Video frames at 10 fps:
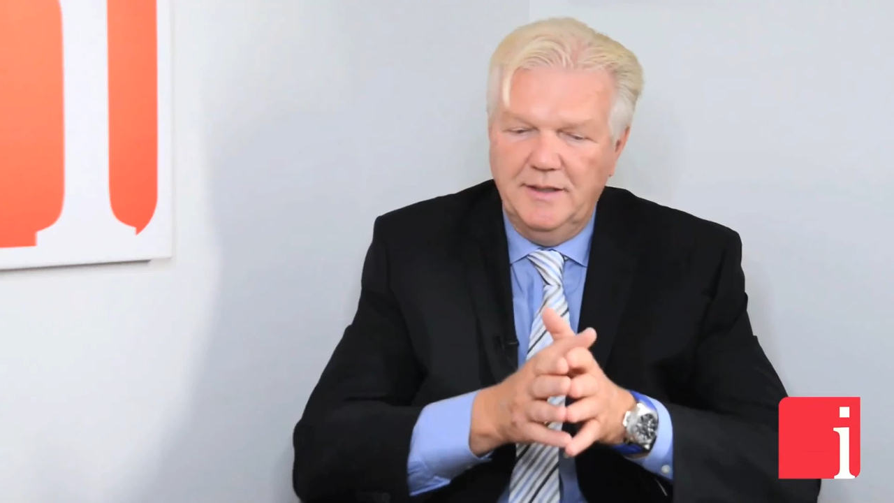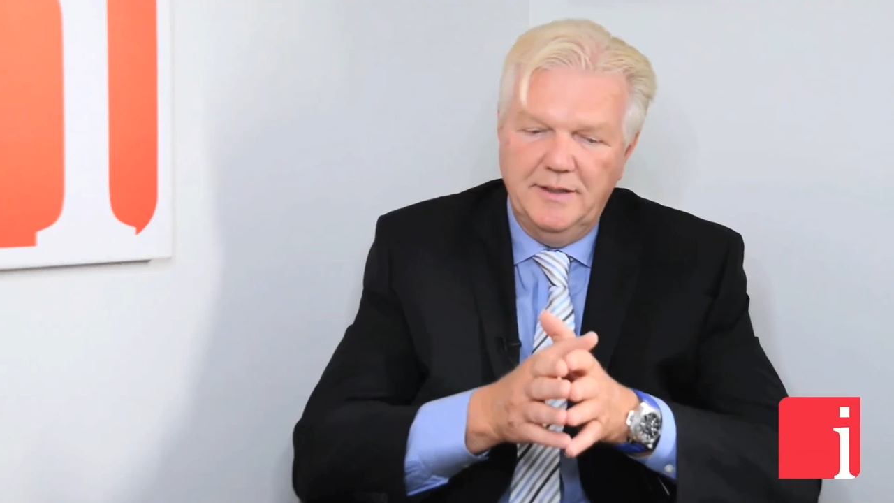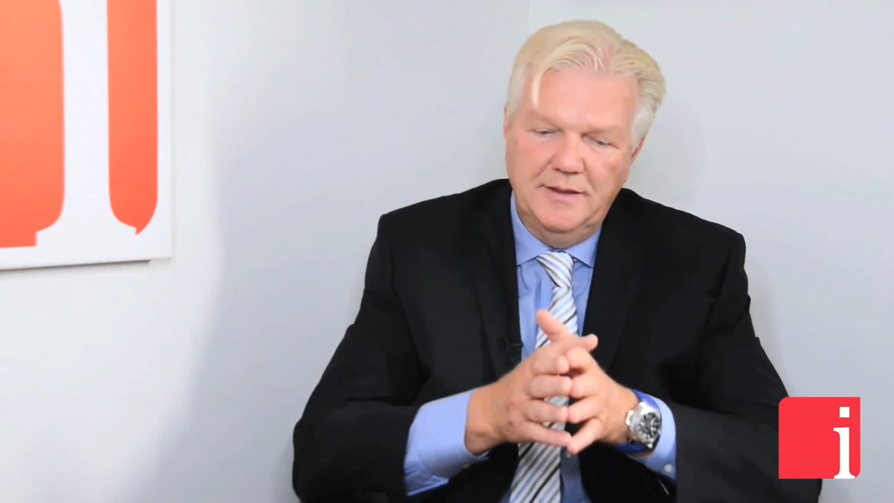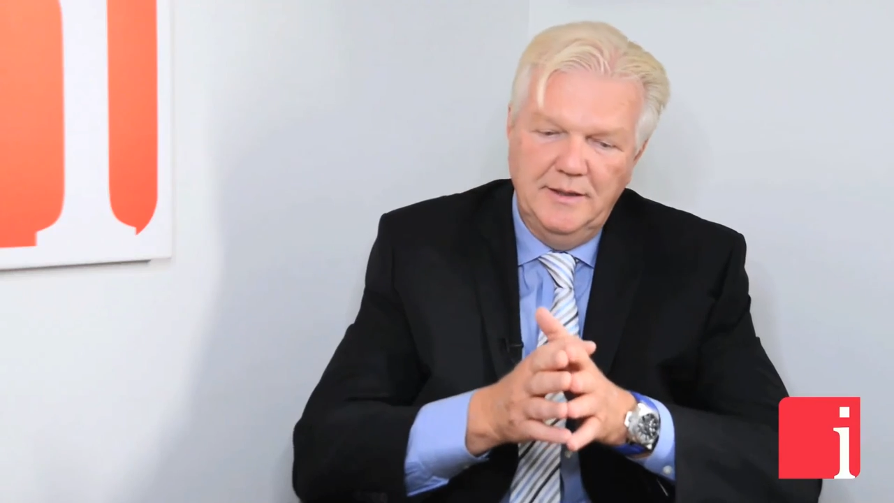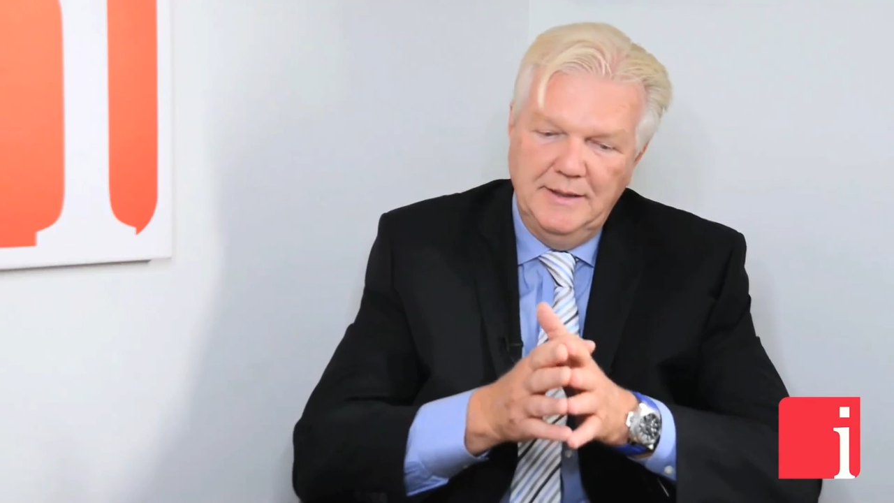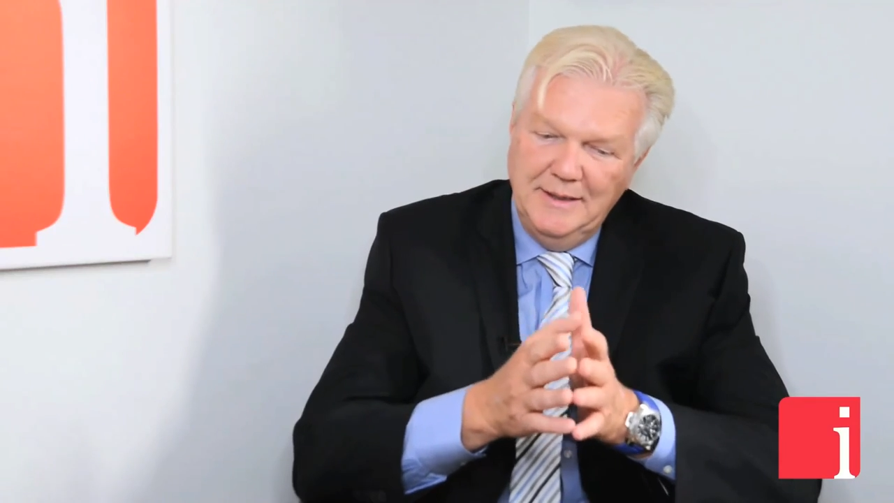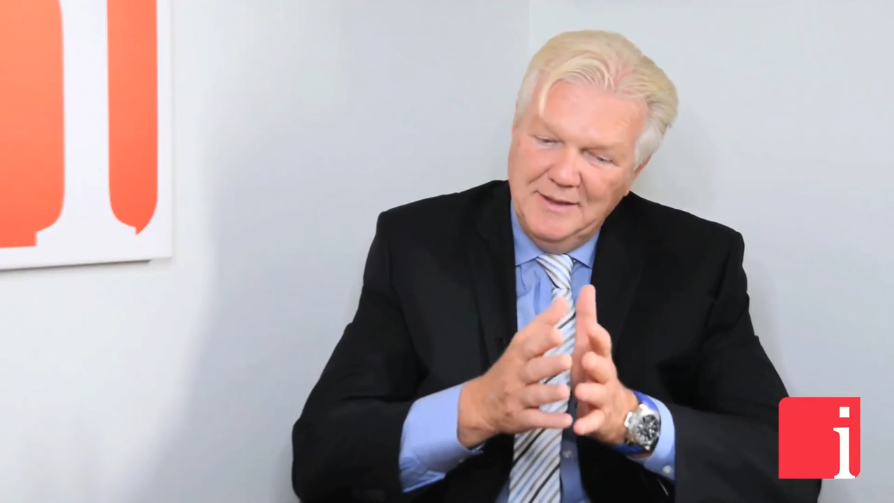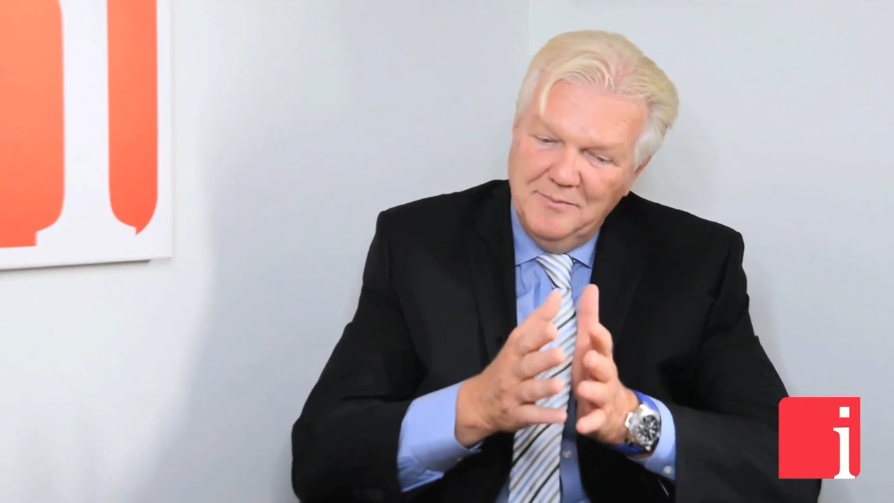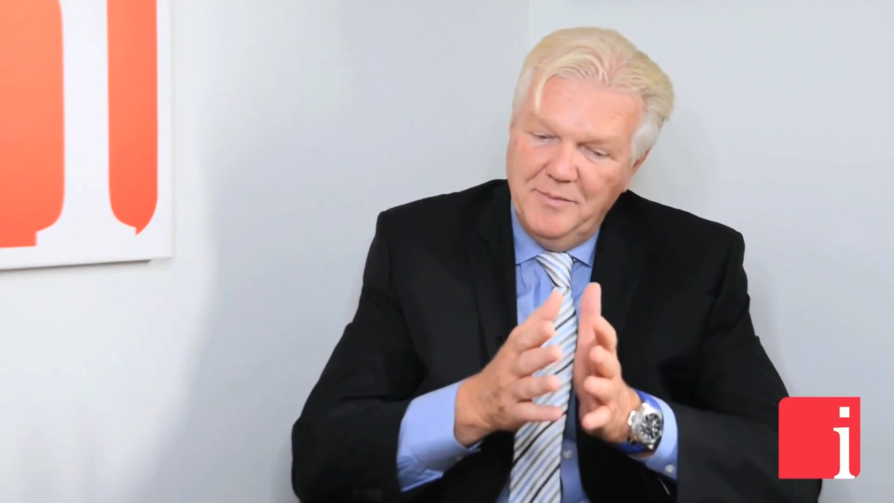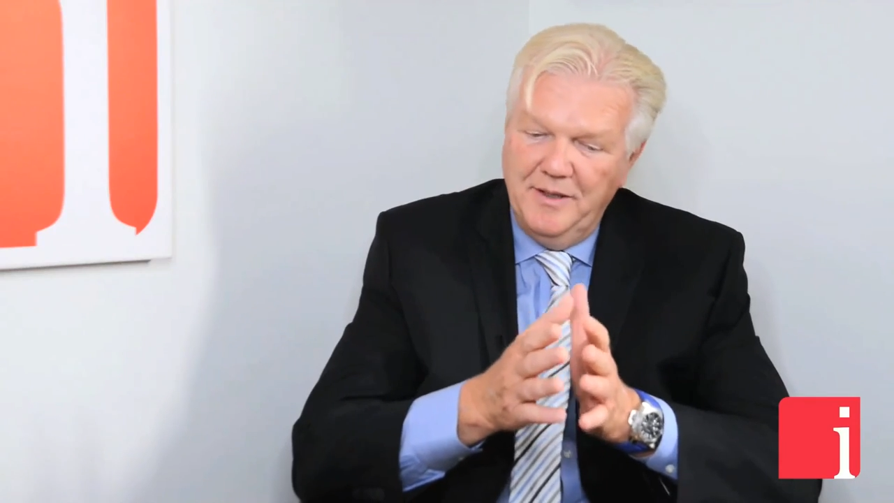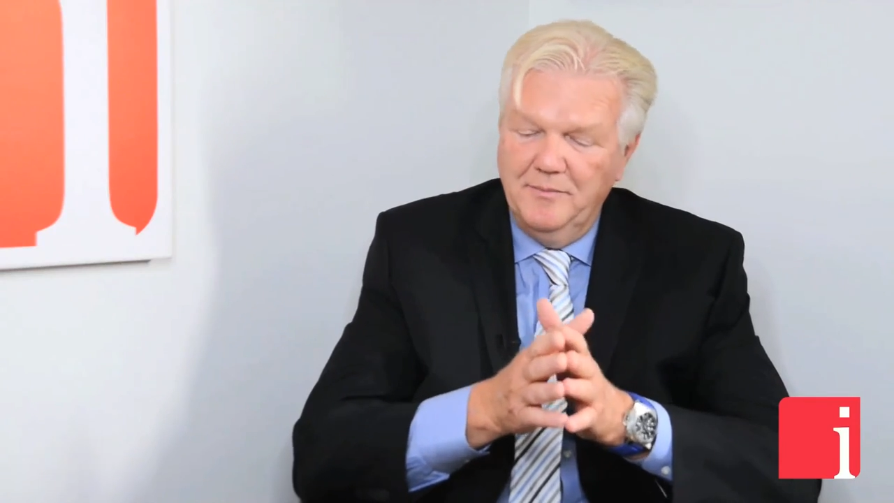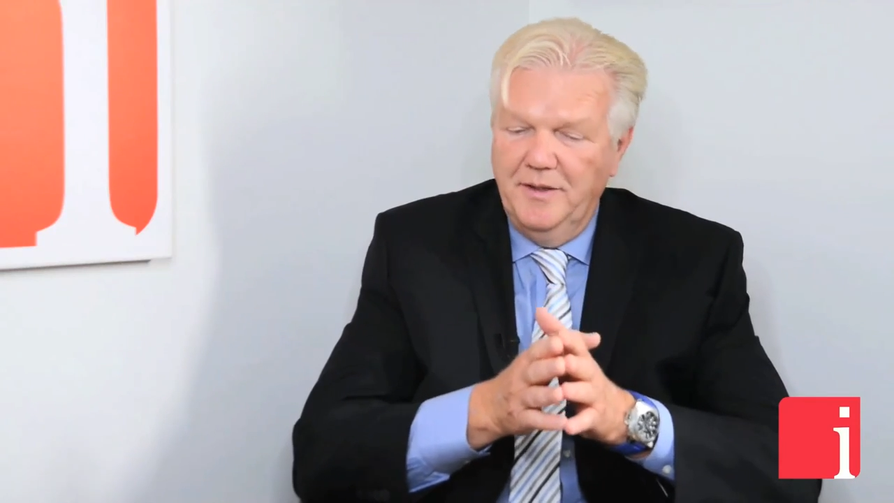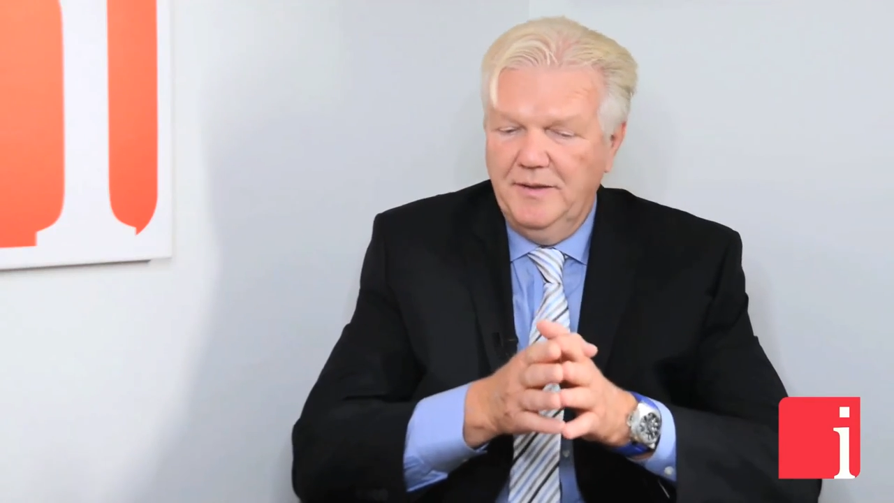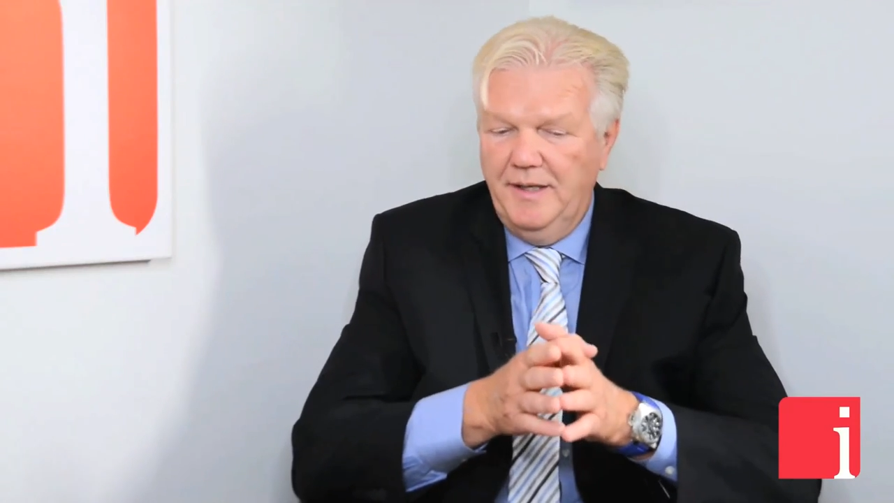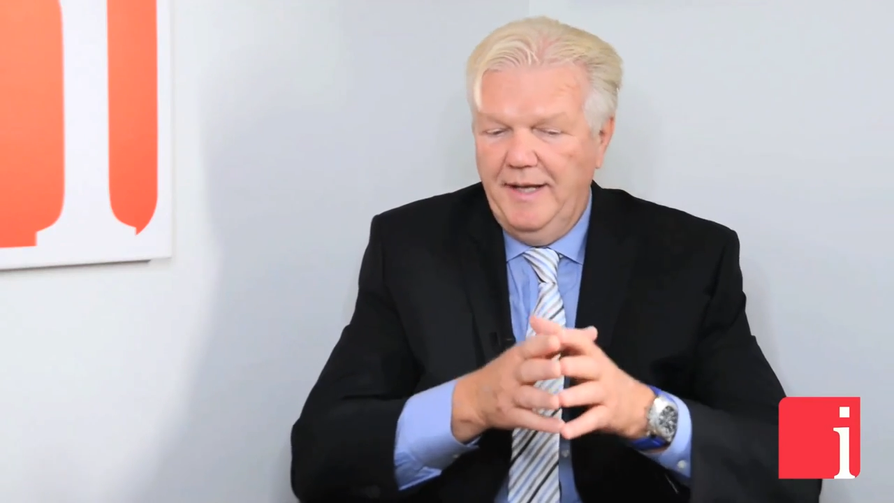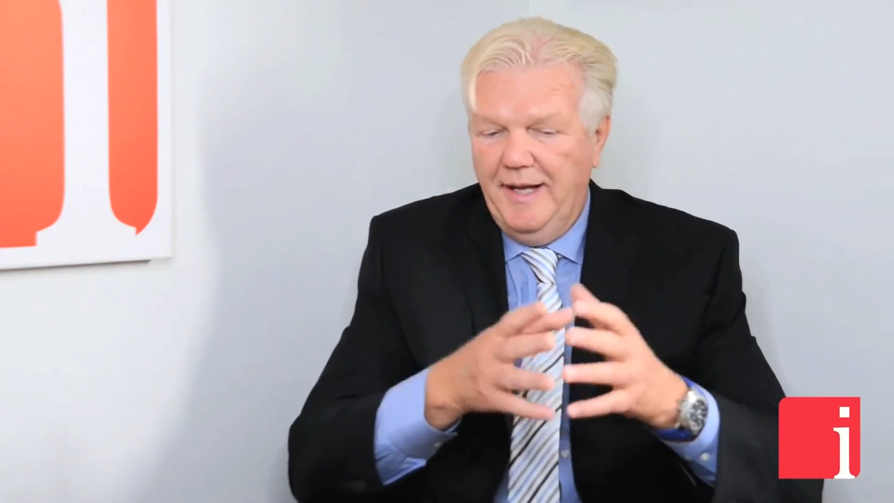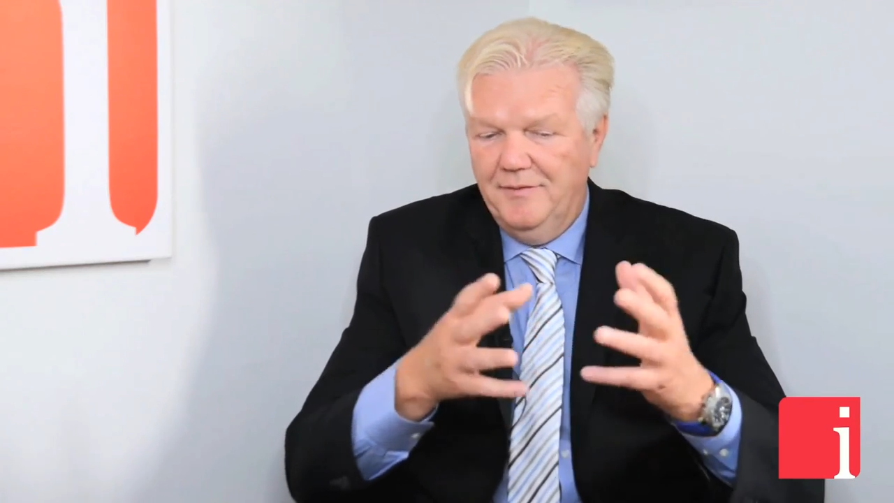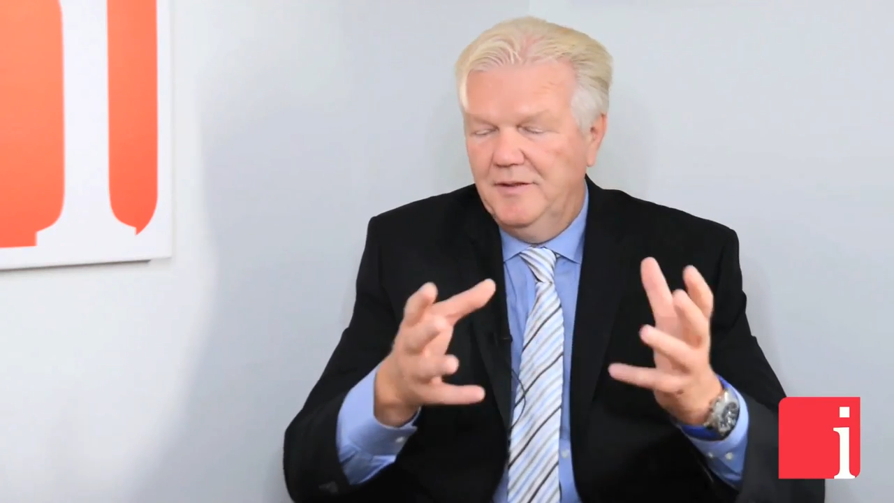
about a month and a half.